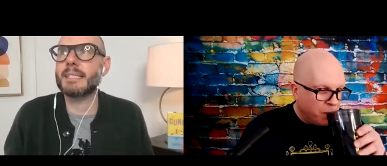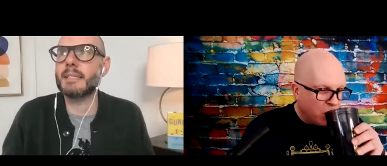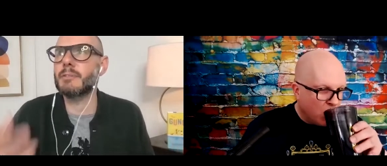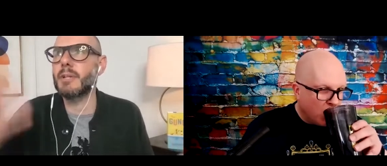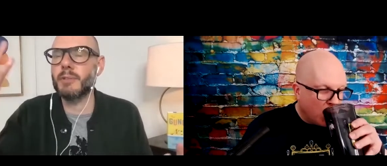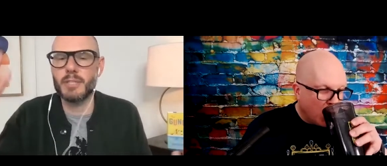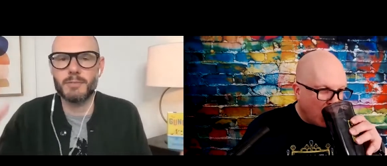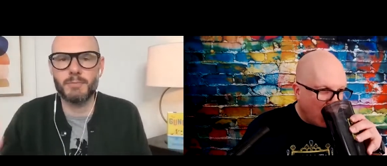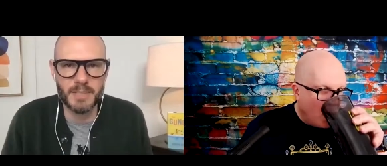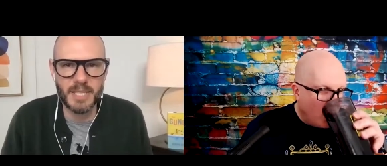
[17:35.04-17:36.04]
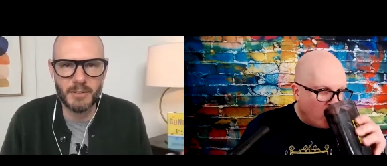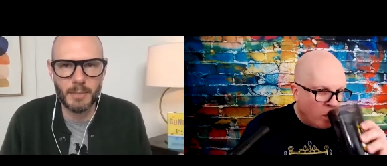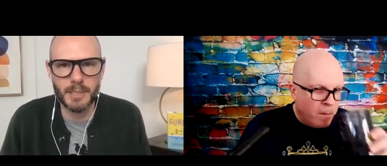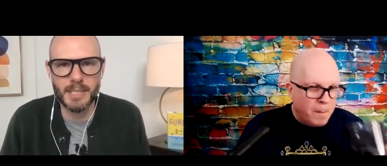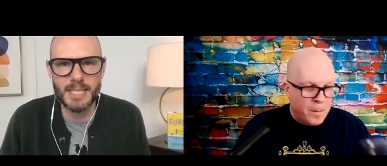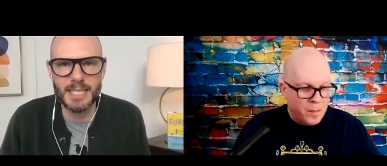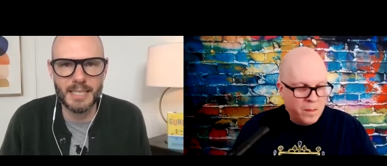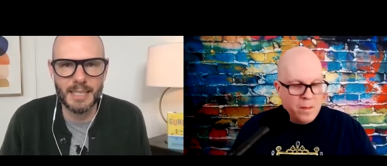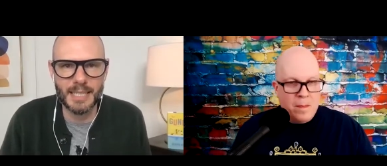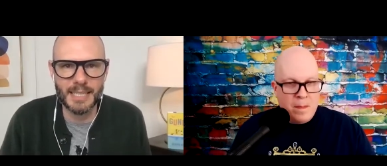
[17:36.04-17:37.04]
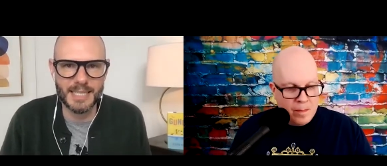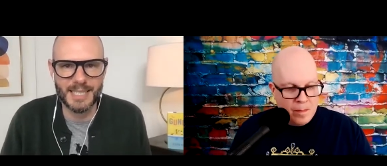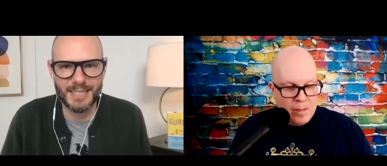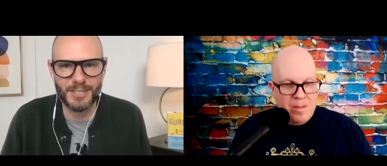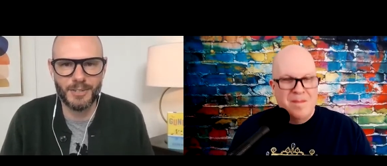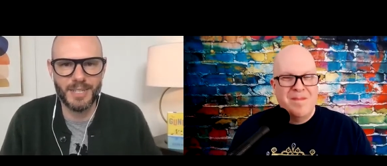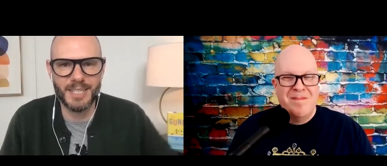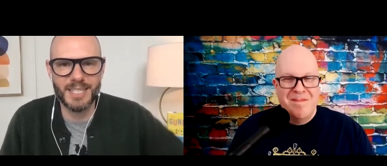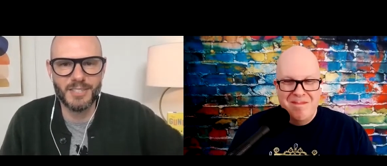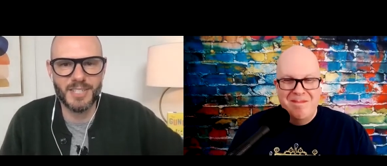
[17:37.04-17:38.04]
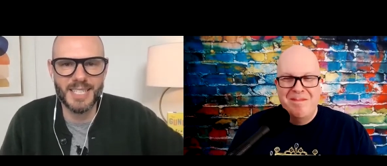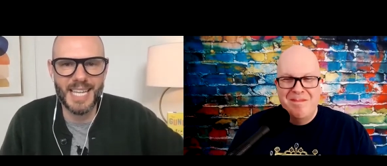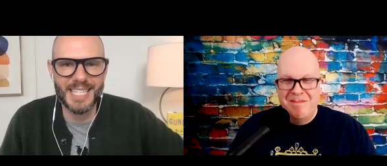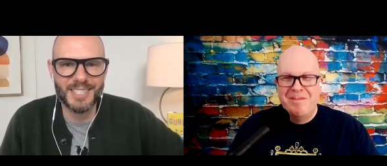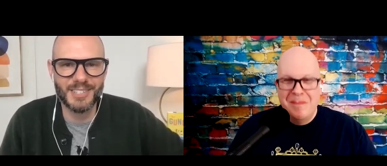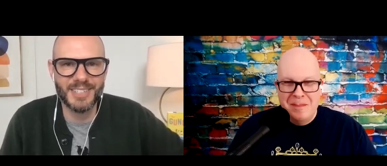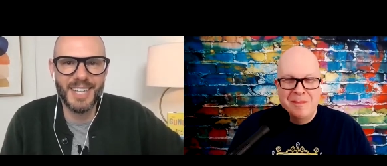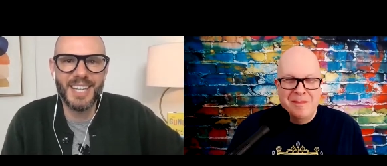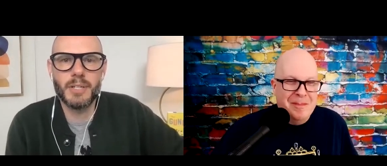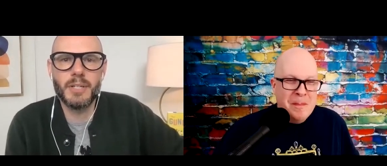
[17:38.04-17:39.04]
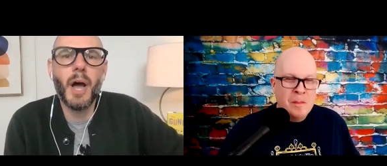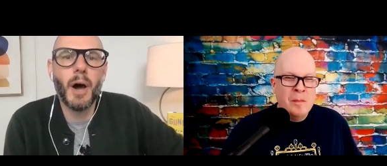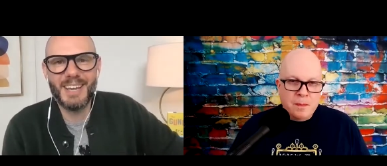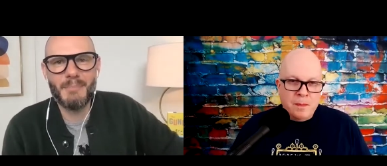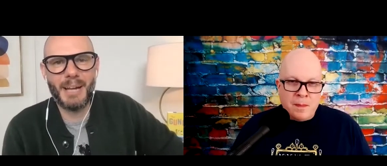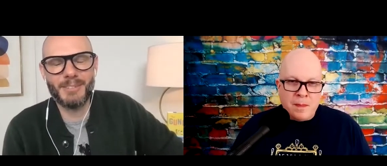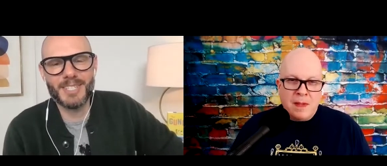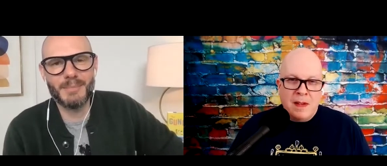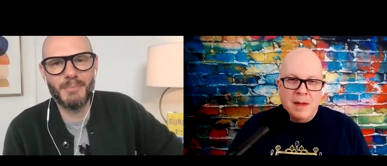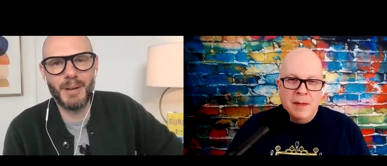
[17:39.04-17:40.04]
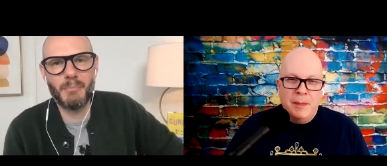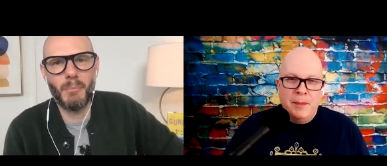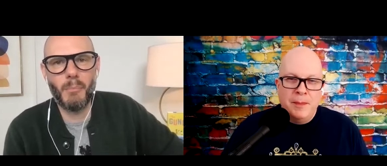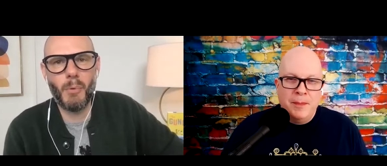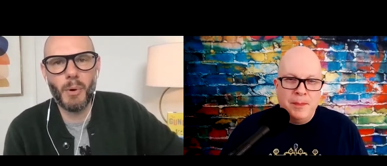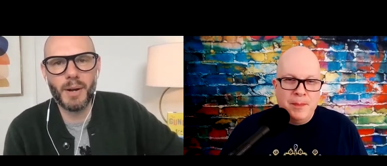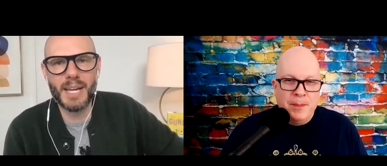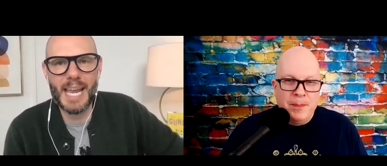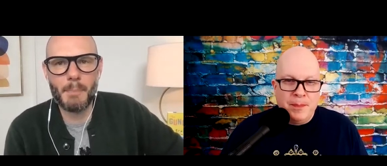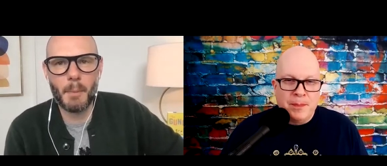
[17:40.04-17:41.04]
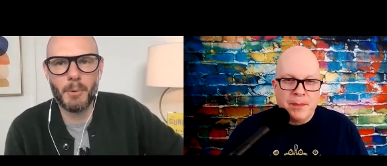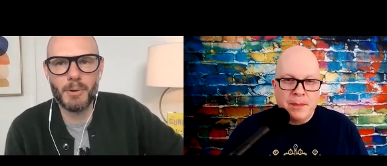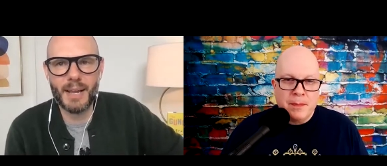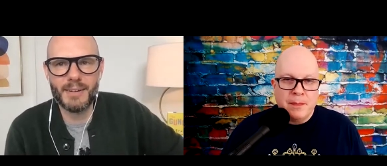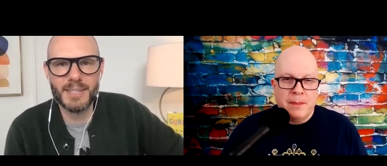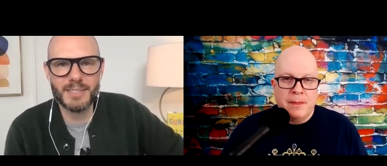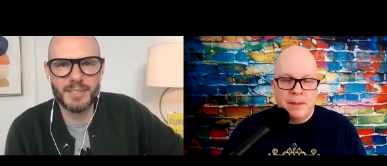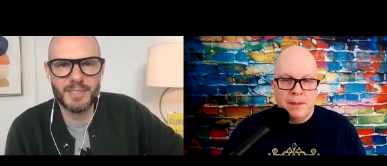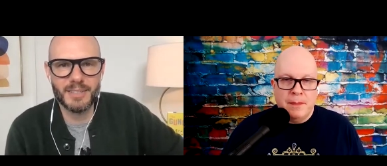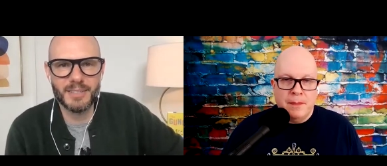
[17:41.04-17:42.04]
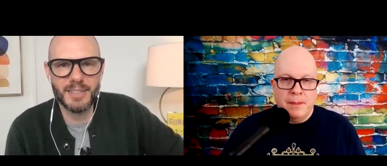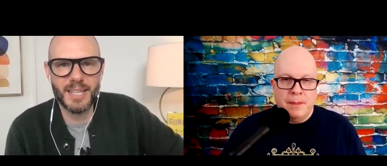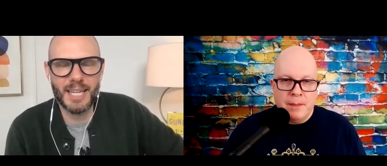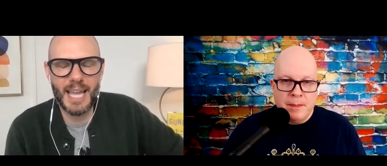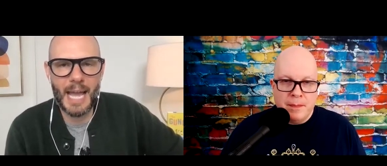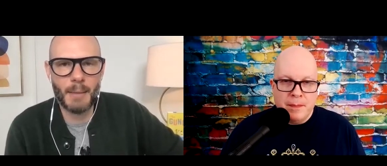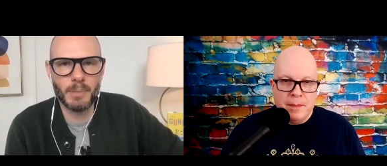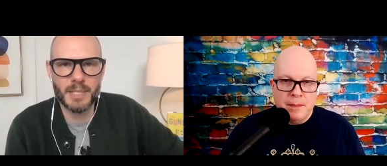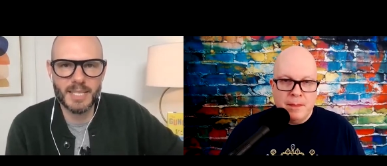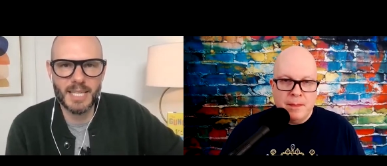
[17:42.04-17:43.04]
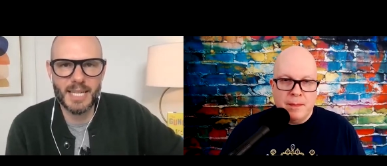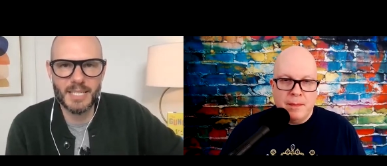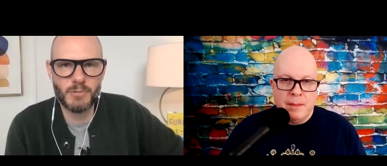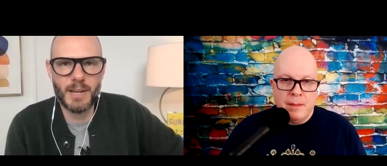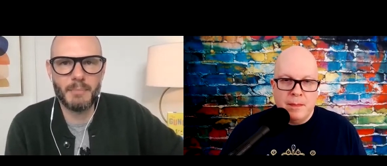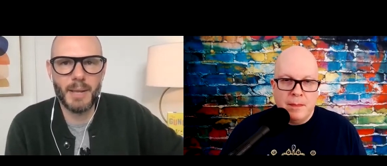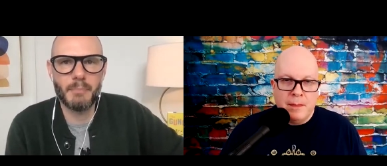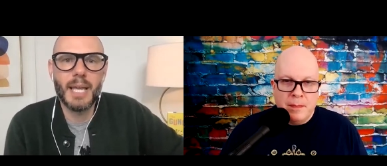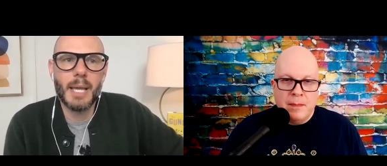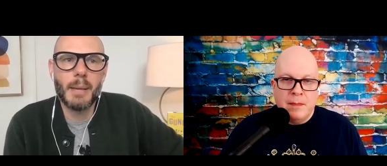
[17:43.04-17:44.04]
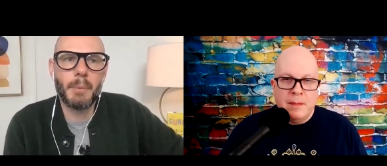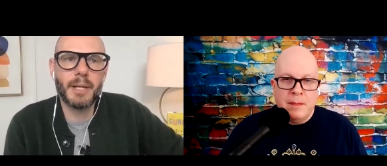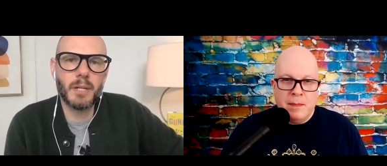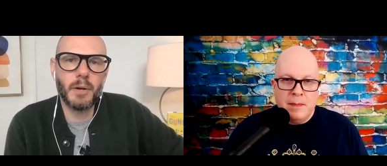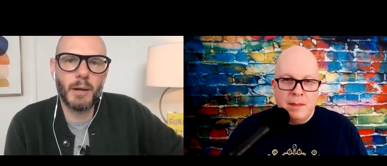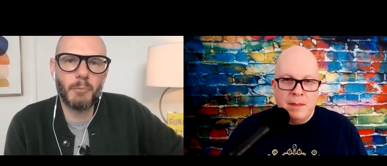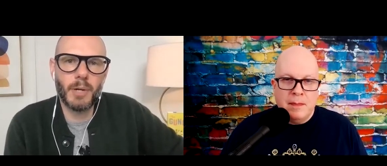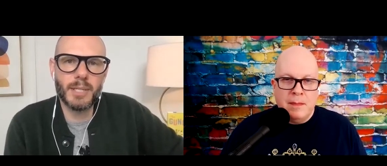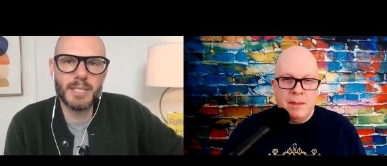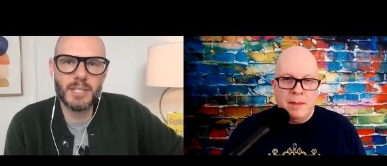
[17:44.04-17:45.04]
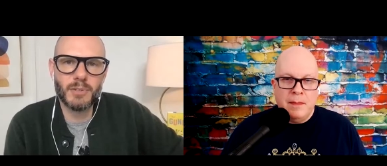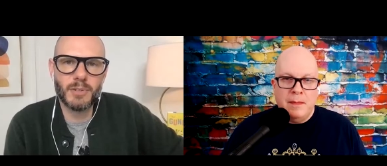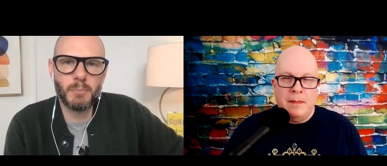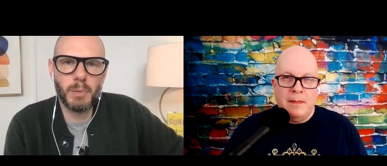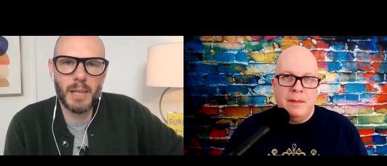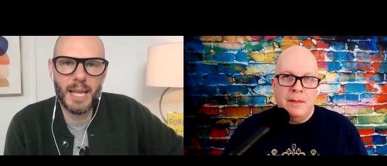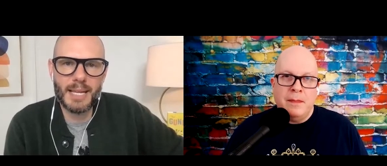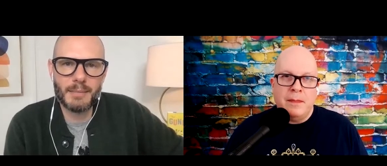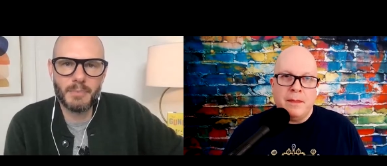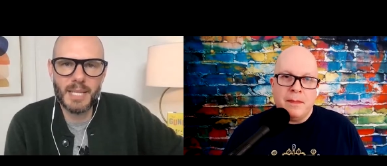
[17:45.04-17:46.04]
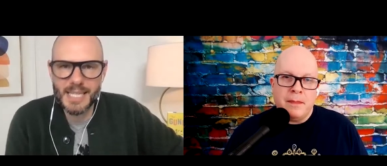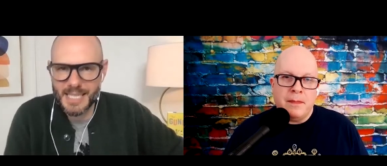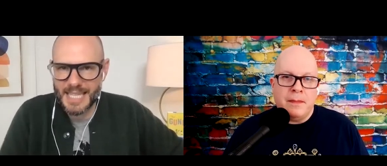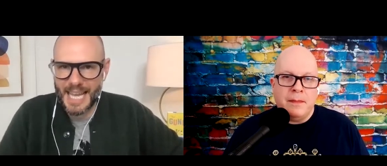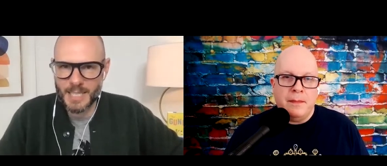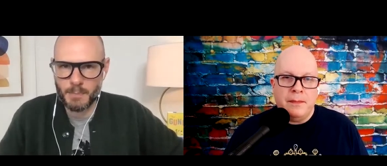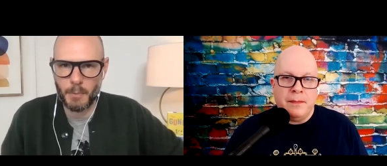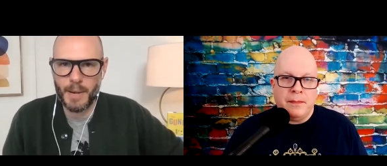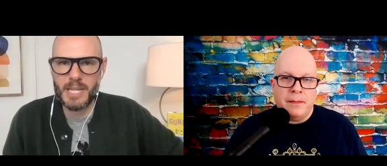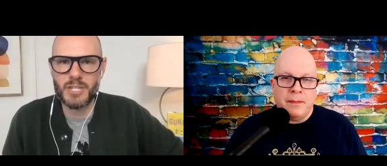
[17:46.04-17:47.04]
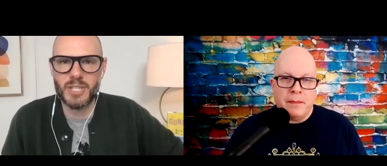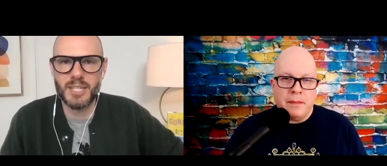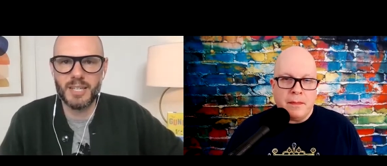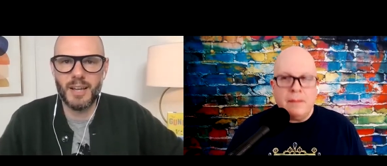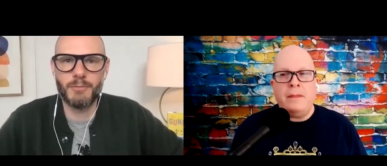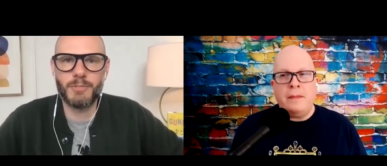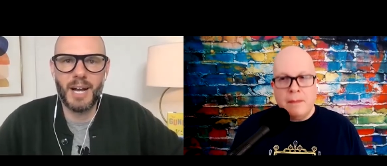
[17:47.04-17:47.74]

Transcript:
Speaker 1: and oh no, there's syrup on the ceiling because it turned into such a disaster. No, Patrick's a, a, more capable character than a hapless, say, straight man. But, you know, I wanted to sort of play up the exasperation of